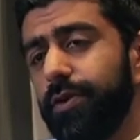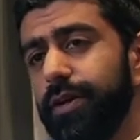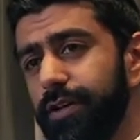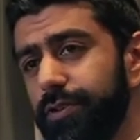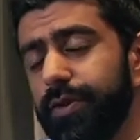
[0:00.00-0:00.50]
Why
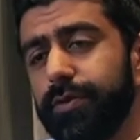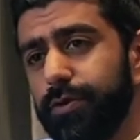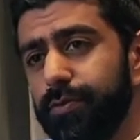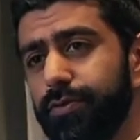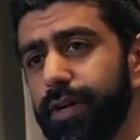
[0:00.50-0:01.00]
aren't you being
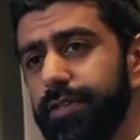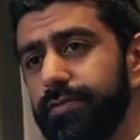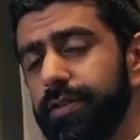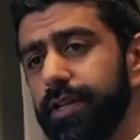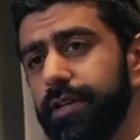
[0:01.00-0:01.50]
more
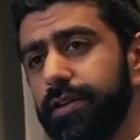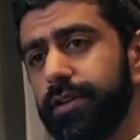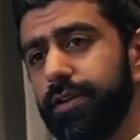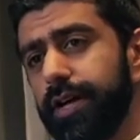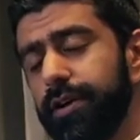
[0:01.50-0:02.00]
proactive and
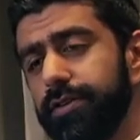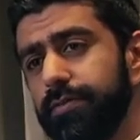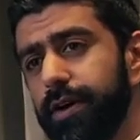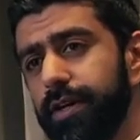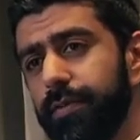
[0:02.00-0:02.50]
going out to the
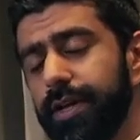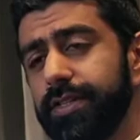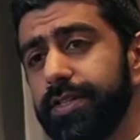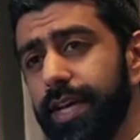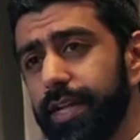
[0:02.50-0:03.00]
marketplace
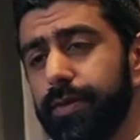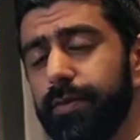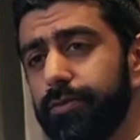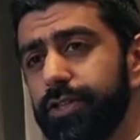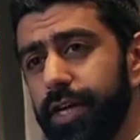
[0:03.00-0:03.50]
and telling
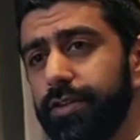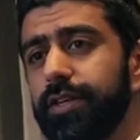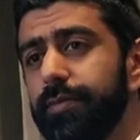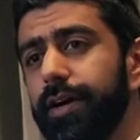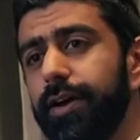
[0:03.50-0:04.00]
people and
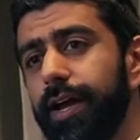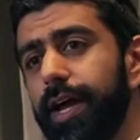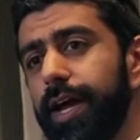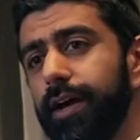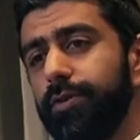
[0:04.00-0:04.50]
shouting about
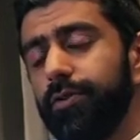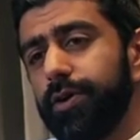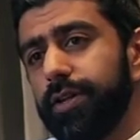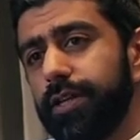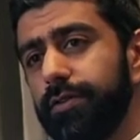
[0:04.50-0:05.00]
all the
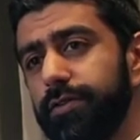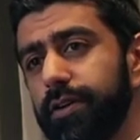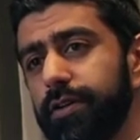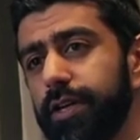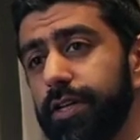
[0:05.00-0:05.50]
work that you've
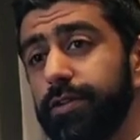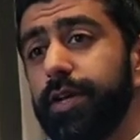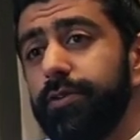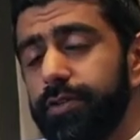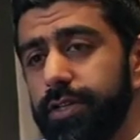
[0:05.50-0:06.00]
done to be
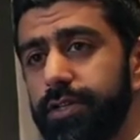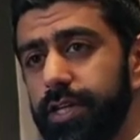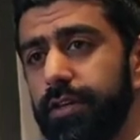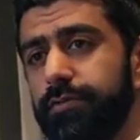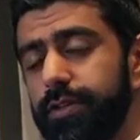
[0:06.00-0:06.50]
able to
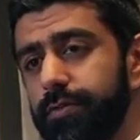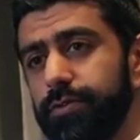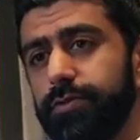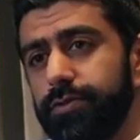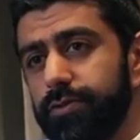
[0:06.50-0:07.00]
achieve
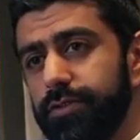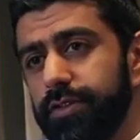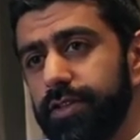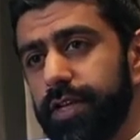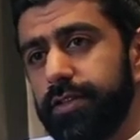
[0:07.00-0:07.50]
responsible
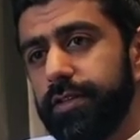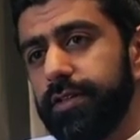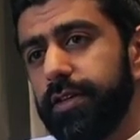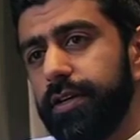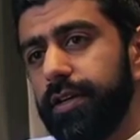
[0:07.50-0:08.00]
sourcing status?
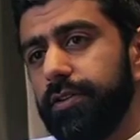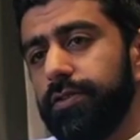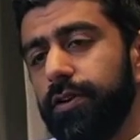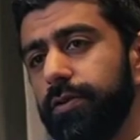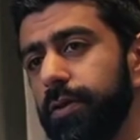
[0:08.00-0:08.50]

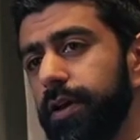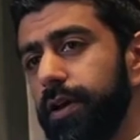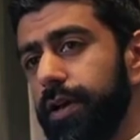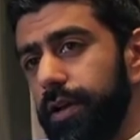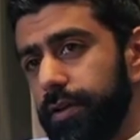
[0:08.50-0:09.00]
So
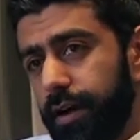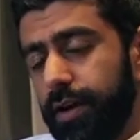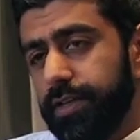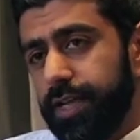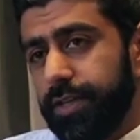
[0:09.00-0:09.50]

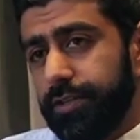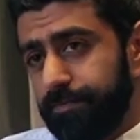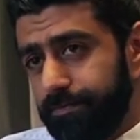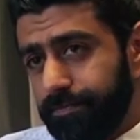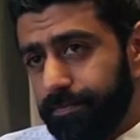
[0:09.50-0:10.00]
architects,
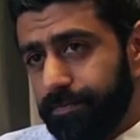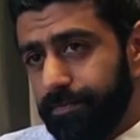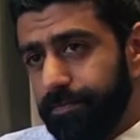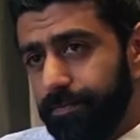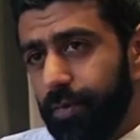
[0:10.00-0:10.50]

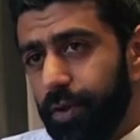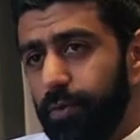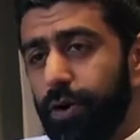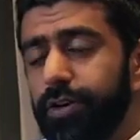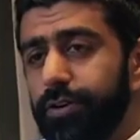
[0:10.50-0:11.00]

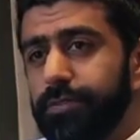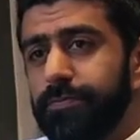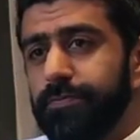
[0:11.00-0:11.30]
why not?